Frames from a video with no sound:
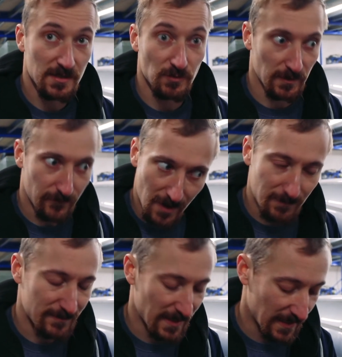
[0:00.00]
25
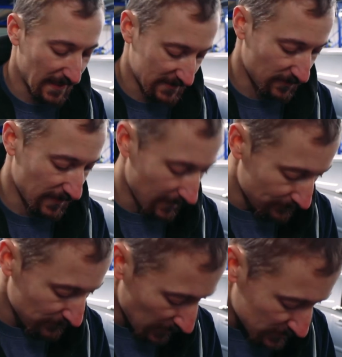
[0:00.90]
millimeter leg, sorry.
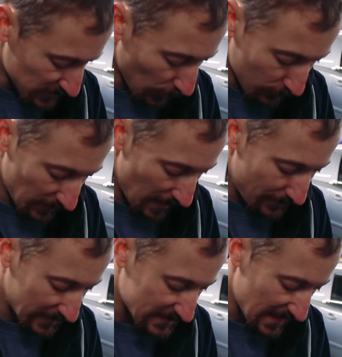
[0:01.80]
So hopefully that
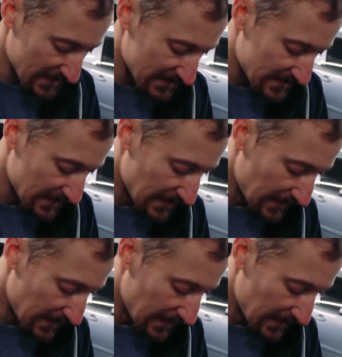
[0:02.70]
makes sense.